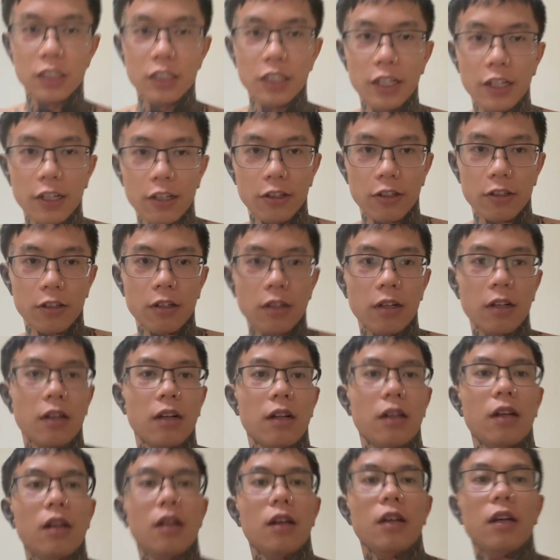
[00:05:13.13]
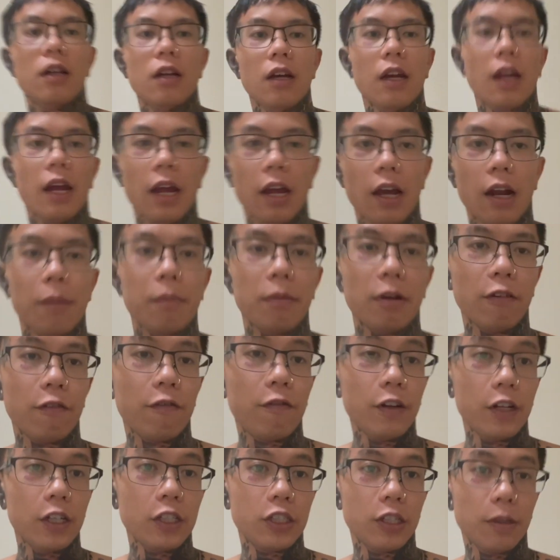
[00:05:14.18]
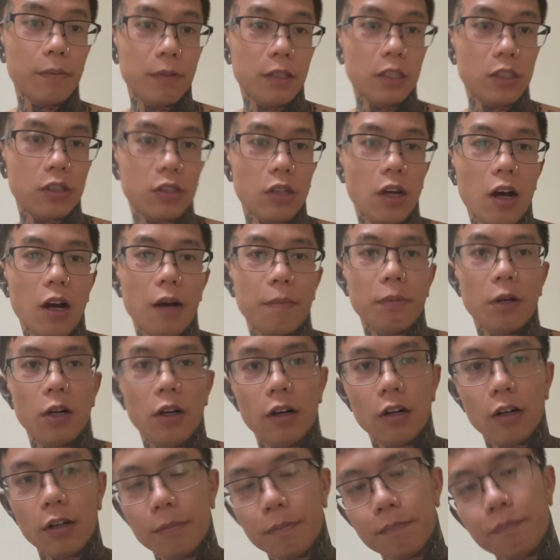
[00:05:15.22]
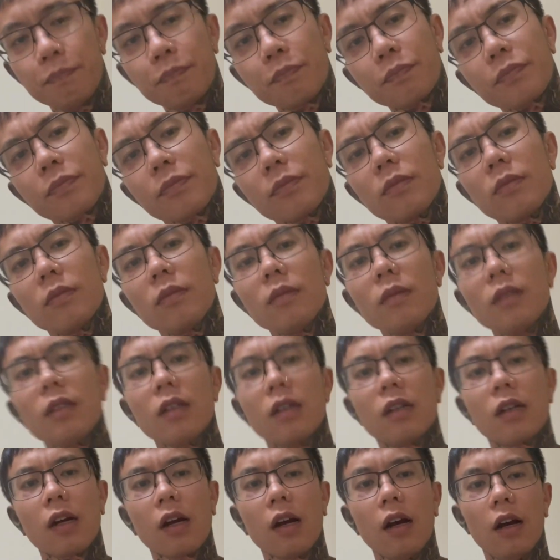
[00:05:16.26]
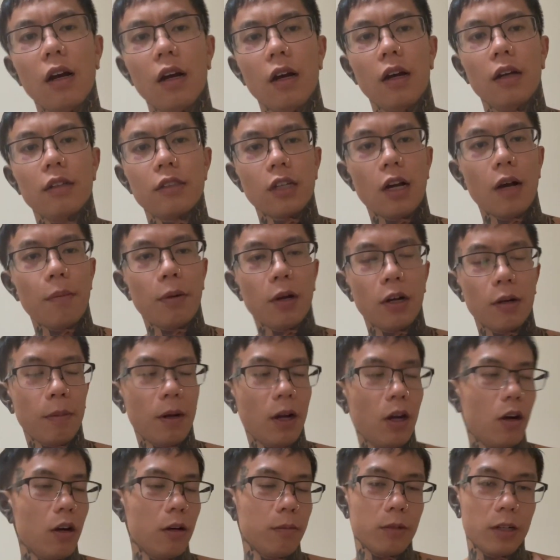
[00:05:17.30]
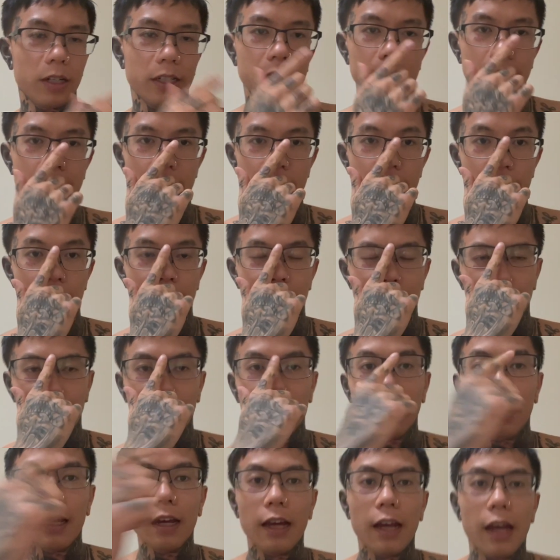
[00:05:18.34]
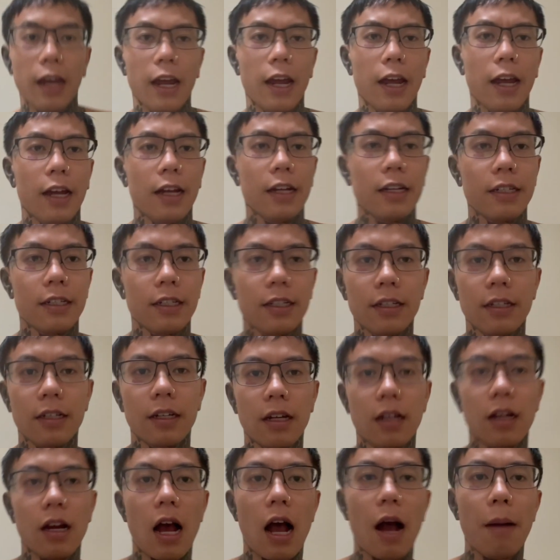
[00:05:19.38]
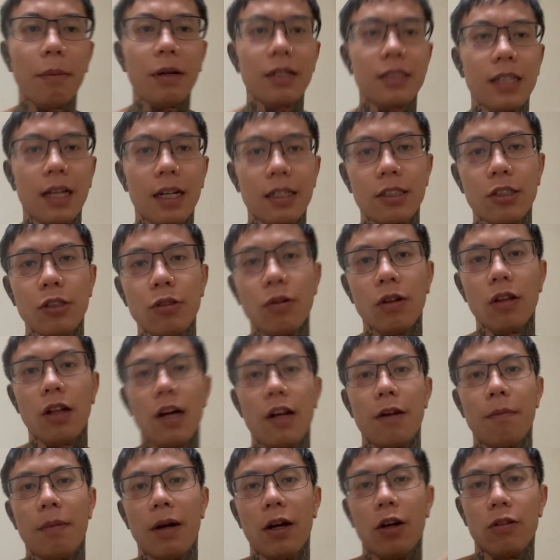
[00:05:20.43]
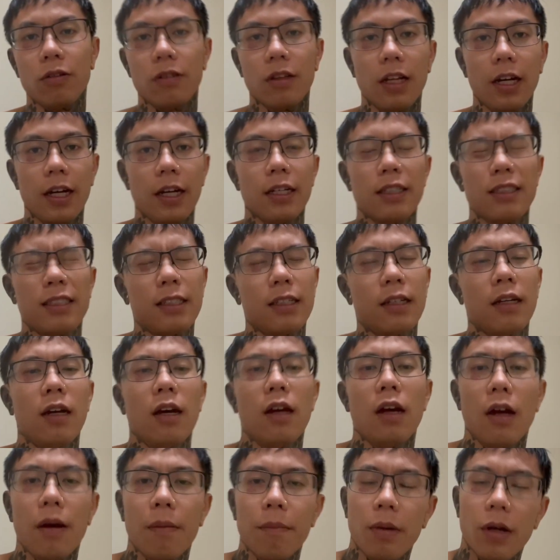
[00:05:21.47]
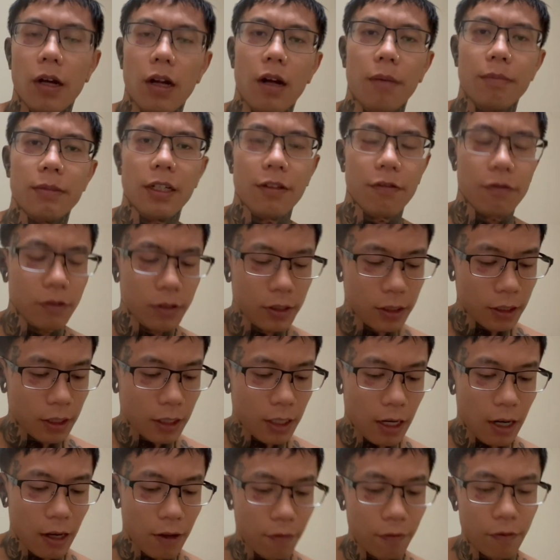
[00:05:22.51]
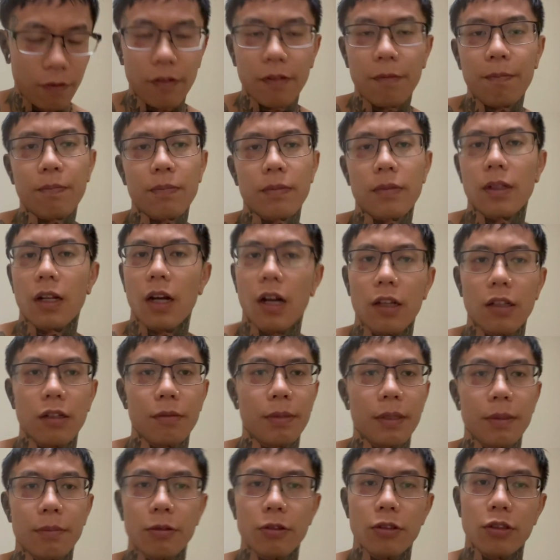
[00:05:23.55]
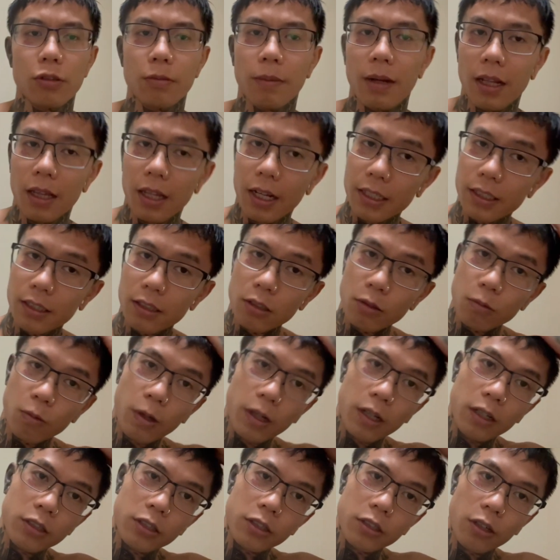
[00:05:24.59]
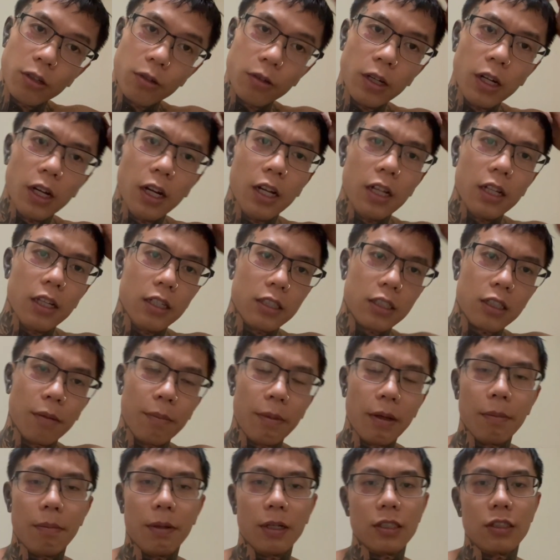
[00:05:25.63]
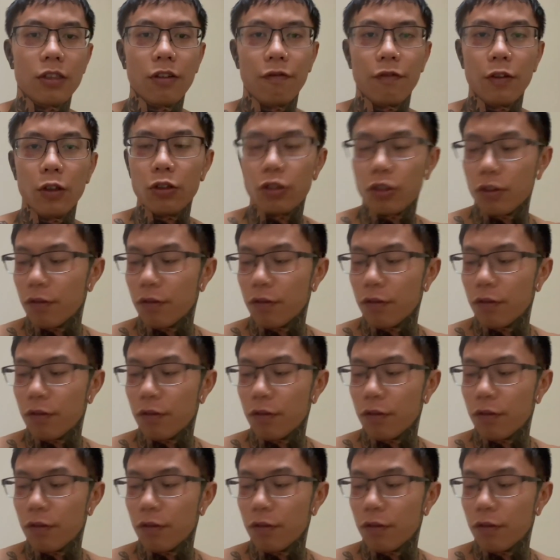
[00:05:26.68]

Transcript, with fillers: year, and I'm gonna finish up this top arm, uh, top part of my arm right here. And I'm gonna tattoo a lot of my own legs, but I'm definitely gonna have other people do my legs as well. So there's gonna be a bunch of future